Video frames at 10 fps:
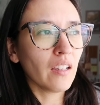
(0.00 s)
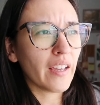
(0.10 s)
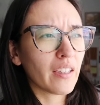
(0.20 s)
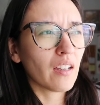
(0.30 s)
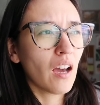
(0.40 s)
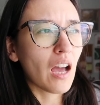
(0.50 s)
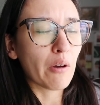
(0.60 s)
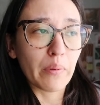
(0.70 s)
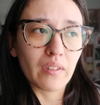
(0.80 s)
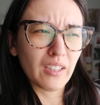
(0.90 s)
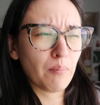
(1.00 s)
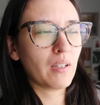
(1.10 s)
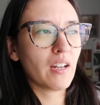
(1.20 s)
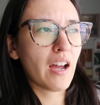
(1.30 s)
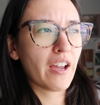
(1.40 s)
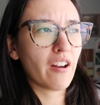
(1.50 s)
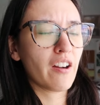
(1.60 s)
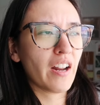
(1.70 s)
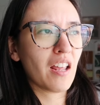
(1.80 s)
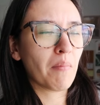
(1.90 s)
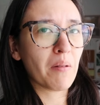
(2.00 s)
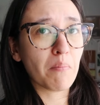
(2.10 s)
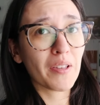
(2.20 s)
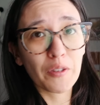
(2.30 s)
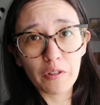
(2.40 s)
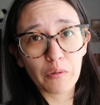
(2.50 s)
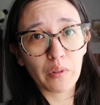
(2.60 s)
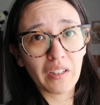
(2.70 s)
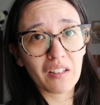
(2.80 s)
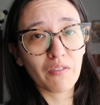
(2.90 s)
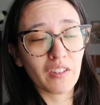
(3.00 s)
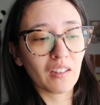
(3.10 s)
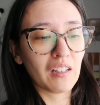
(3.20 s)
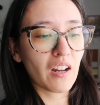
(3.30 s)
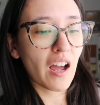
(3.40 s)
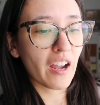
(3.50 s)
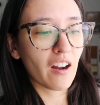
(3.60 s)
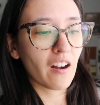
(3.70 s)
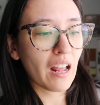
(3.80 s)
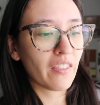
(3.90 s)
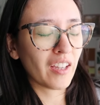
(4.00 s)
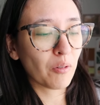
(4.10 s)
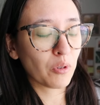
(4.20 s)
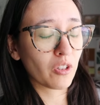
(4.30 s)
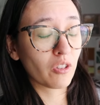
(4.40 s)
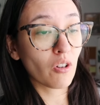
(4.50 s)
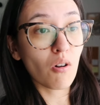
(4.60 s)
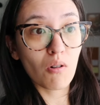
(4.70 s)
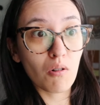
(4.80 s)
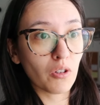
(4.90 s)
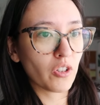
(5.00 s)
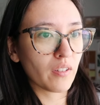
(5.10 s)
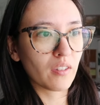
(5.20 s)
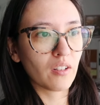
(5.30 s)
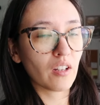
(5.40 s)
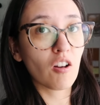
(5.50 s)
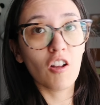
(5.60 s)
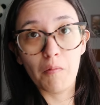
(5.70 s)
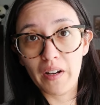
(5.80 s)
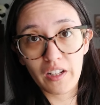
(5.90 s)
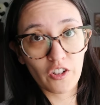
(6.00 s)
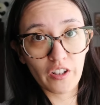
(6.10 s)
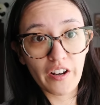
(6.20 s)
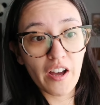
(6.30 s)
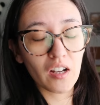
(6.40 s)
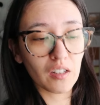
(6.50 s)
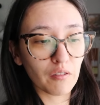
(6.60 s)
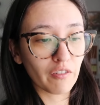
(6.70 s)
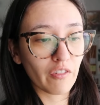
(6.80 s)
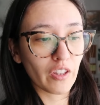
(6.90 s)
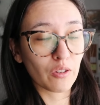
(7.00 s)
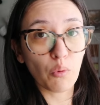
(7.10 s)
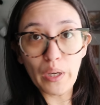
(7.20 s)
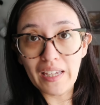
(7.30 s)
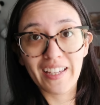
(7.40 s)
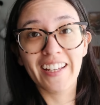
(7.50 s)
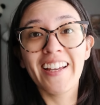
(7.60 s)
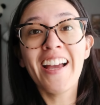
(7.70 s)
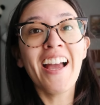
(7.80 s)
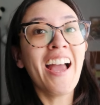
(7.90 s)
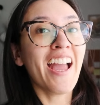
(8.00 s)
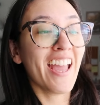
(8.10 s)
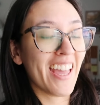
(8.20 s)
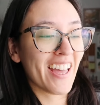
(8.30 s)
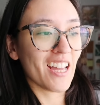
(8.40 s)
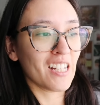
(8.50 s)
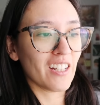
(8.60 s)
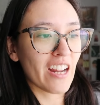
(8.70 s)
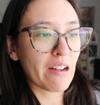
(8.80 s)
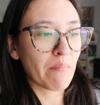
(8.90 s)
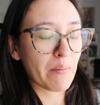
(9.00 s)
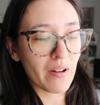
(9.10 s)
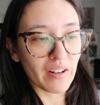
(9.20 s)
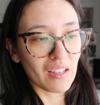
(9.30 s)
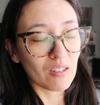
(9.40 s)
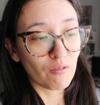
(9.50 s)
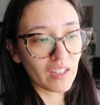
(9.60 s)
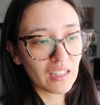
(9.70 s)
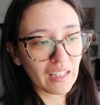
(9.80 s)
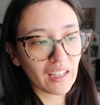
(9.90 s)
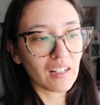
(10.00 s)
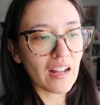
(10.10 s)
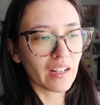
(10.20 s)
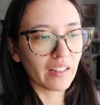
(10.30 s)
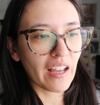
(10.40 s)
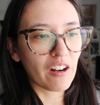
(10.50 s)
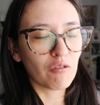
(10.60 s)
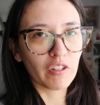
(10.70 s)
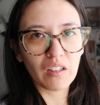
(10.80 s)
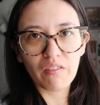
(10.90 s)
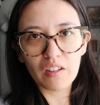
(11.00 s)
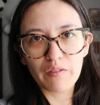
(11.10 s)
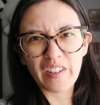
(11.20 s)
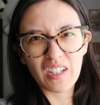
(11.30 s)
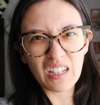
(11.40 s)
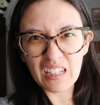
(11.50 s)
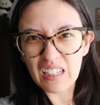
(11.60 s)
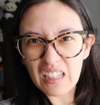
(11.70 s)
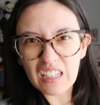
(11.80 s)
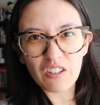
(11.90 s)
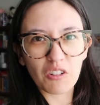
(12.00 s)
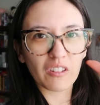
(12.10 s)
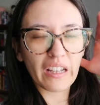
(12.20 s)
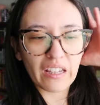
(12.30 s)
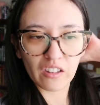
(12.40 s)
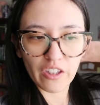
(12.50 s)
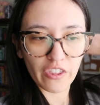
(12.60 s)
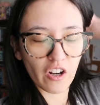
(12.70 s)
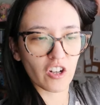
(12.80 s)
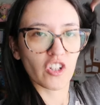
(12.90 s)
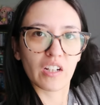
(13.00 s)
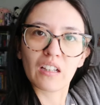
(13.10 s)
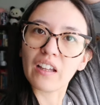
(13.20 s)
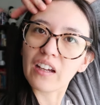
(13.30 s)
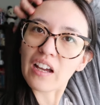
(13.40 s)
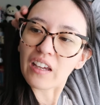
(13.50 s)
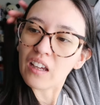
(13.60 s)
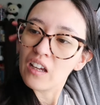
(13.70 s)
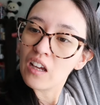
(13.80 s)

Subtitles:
like I was sleepy tired and my muscles were like physically tired. I think it was just all just a culmination of this week and my body is feeling it. Luckily, I don't really feel fatigued or like lethargic like I